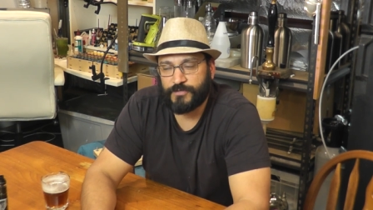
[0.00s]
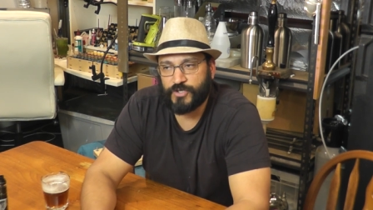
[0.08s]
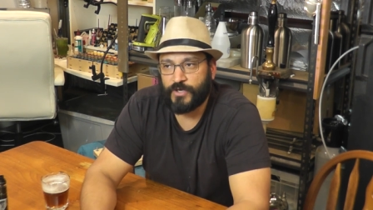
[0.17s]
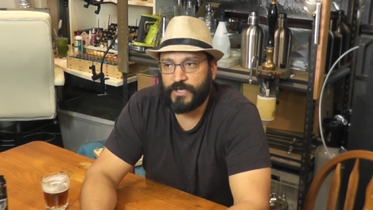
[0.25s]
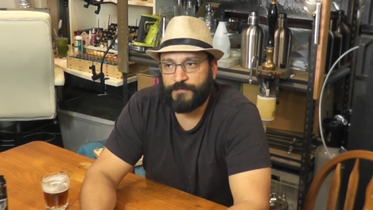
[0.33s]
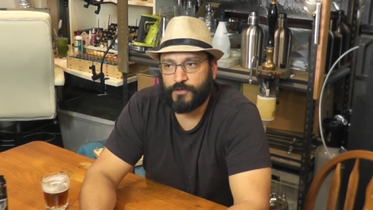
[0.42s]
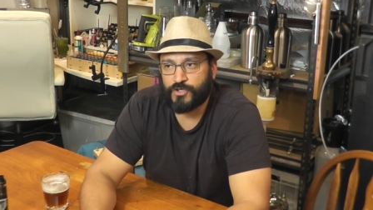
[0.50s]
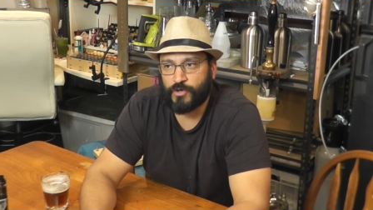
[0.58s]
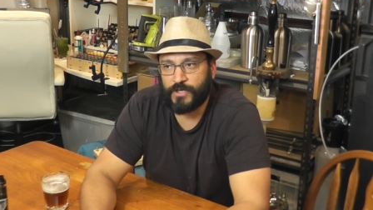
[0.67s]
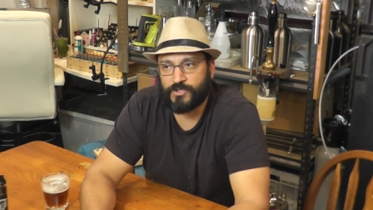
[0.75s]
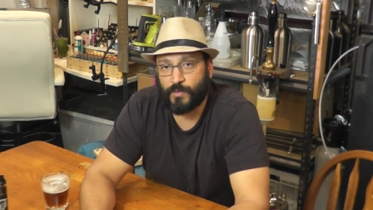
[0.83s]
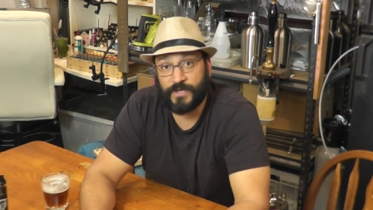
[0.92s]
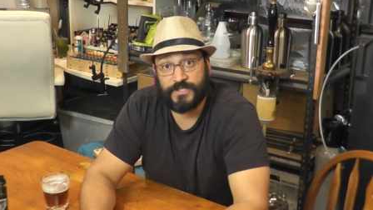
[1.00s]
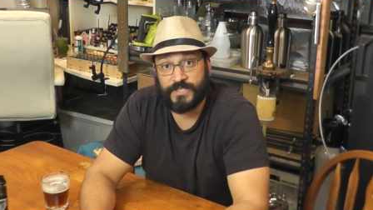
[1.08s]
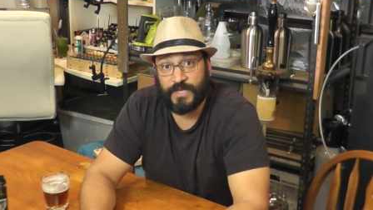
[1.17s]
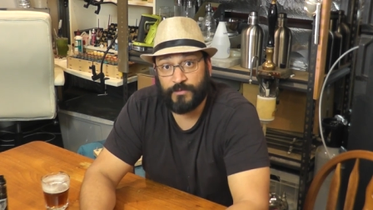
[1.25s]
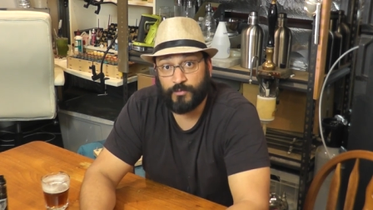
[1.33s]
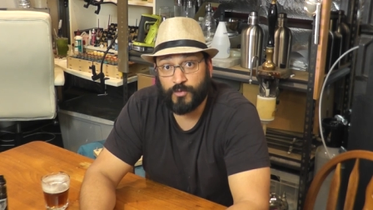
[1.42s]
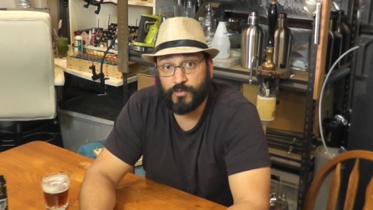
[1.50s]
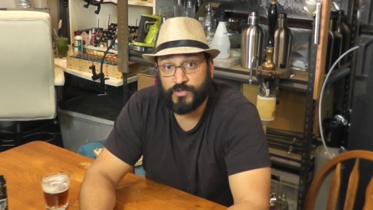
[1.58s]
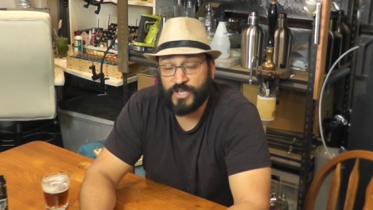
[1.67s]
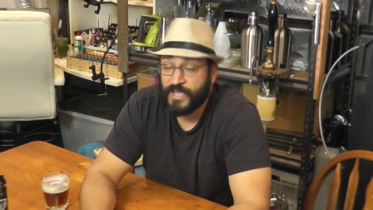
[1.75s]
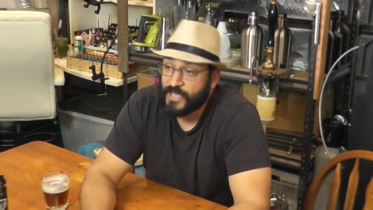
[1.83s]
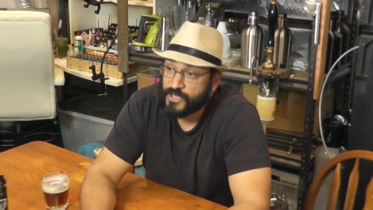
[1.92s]
certainly if you're trying to understand the
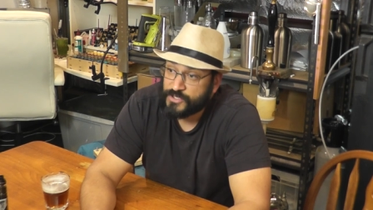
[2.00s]
rules,